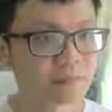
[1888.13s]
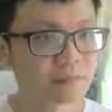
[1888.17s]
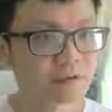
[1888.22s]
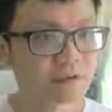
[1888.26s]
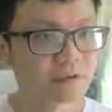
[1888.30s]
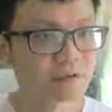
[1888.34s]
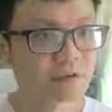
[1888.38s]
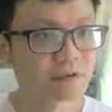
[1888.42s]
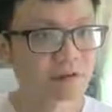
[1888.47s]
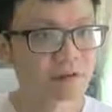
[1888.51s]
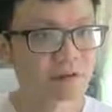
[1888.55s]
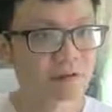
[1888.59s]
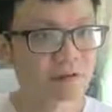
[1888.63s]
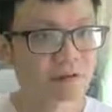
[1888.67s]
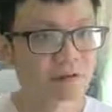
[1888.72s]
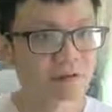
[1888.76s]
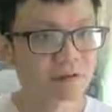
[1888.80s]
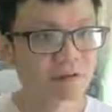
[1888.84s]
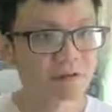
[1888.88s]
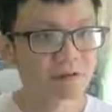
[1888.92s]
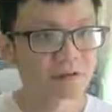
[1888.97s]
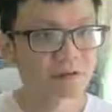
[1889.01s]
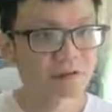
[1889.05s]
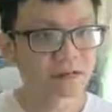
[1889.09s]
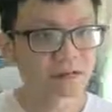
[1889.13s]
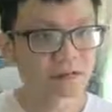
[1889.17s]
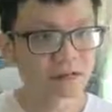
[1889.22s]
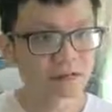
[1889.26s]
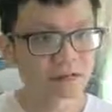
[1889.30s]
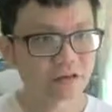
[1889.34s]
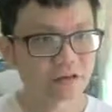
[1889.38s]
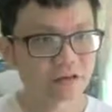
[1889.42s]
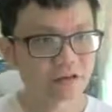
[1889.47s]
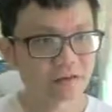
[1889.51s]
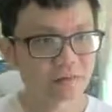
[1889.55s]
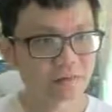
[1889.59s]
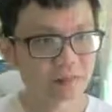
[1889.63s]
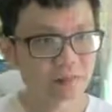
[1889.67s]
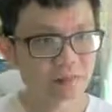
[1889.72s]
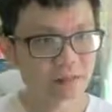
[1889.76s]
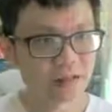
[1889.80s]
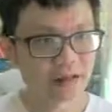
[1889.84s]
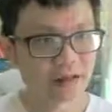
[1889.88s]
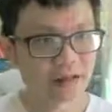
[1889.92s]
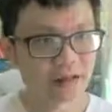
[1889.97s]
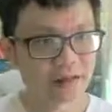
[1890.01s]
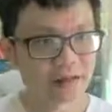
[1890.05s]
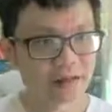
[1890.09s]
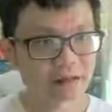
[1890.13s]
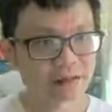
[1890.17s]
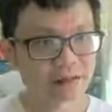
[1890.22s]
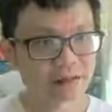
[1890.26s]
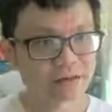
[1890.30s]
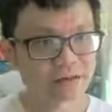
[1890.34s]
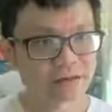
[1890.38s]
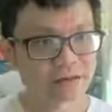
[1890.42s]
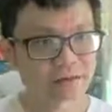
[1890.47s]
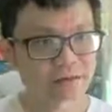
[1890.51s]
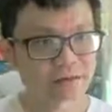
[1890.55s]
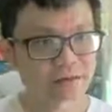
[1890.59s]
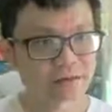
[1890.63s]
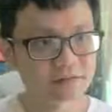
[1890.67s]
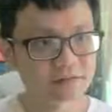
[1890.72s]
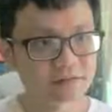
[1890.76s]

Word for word: Thank you, teacher. Thank you. Bye bye.